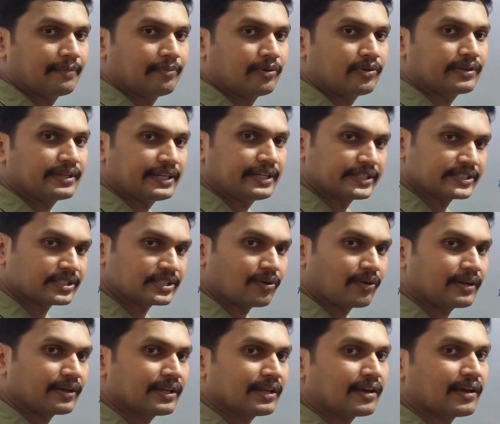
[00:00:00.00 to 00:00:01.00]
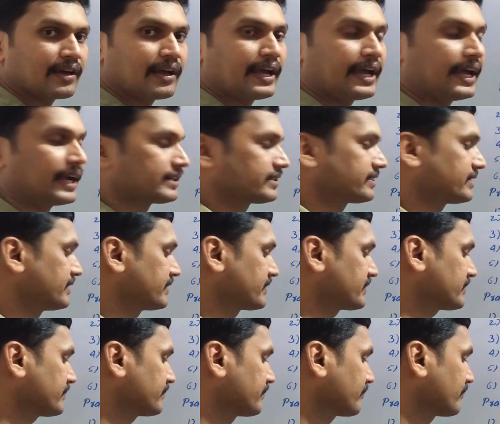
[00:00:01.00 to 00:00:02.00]
about its own
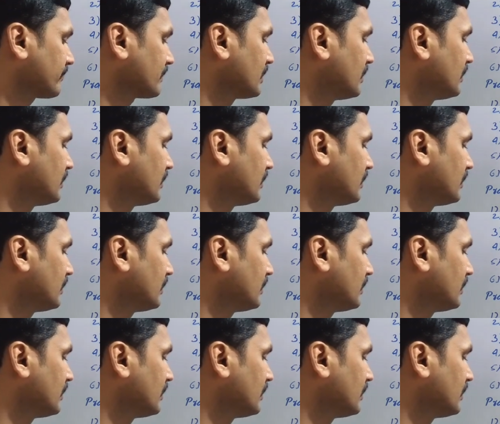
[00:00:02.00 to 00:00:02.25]
axis.